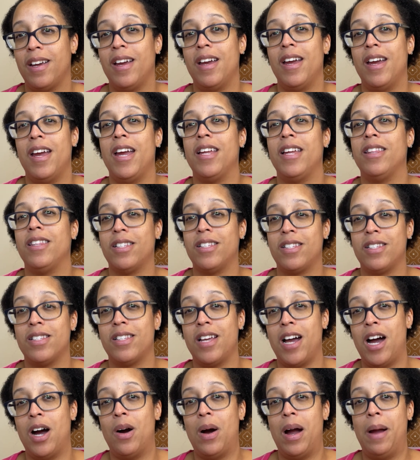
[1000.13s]
And this is
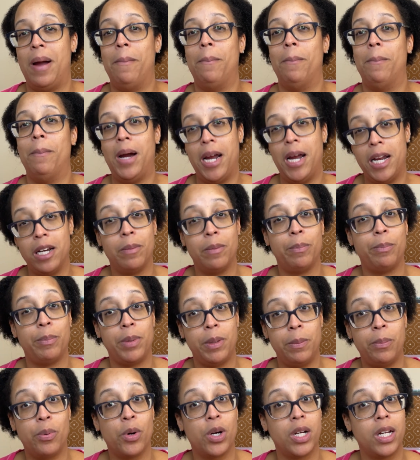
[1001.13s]
how I might be
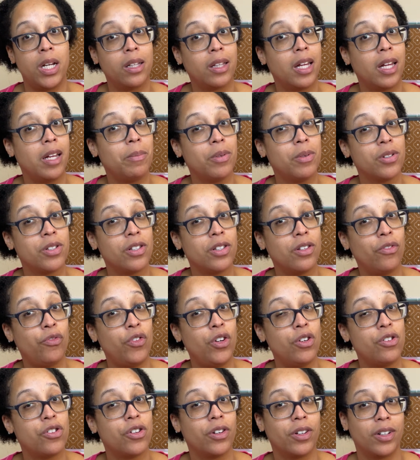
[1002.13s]
printing labels in the
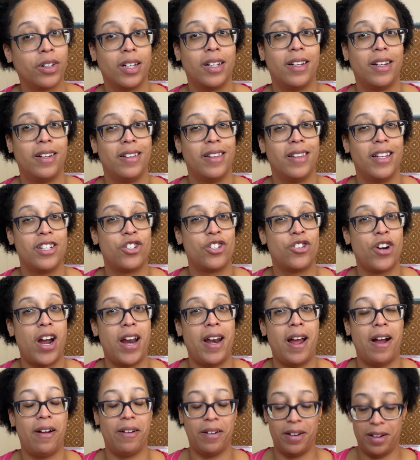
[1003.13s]
future. Let's try it
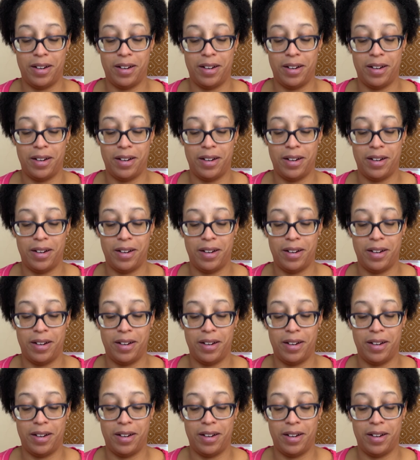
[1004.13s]
out.